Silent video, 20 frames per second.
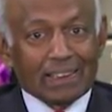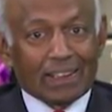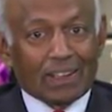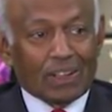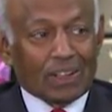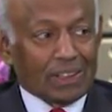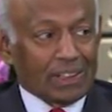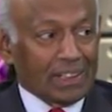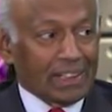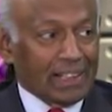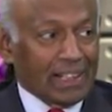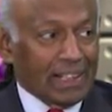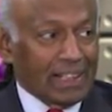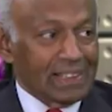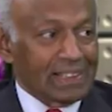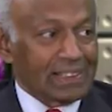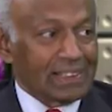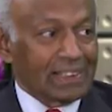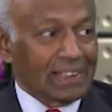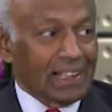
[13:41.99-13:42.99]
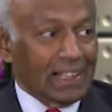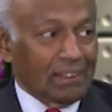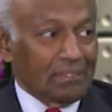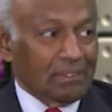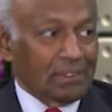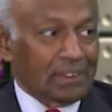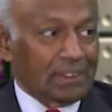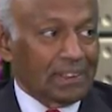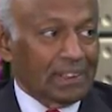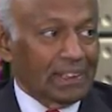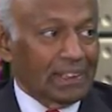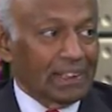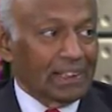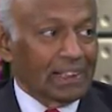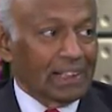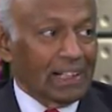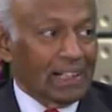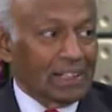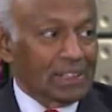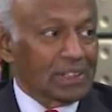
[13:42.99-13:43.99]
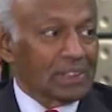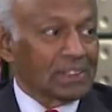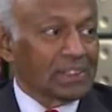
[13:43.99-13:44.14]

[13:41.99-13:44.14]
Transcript: or taste everything and